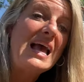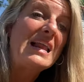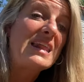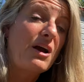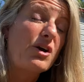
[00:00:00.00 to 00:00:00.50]

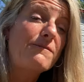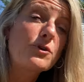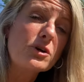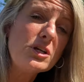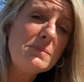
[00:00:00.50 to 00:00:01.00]
Now, if
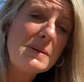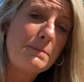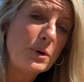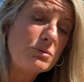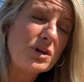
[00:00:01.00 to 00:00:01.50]
you're going to be
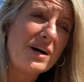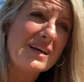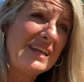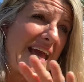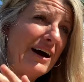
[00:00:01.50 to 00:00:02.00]

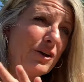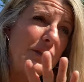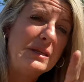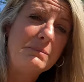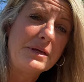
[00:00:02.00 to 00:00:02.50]
boondocking out
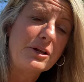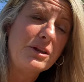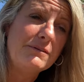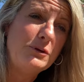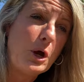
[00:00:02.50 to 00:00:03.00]
in the
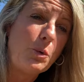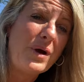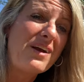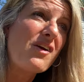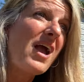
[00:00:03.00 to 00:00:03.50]
middle of
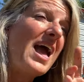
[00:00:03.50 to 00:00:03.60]
nowhere,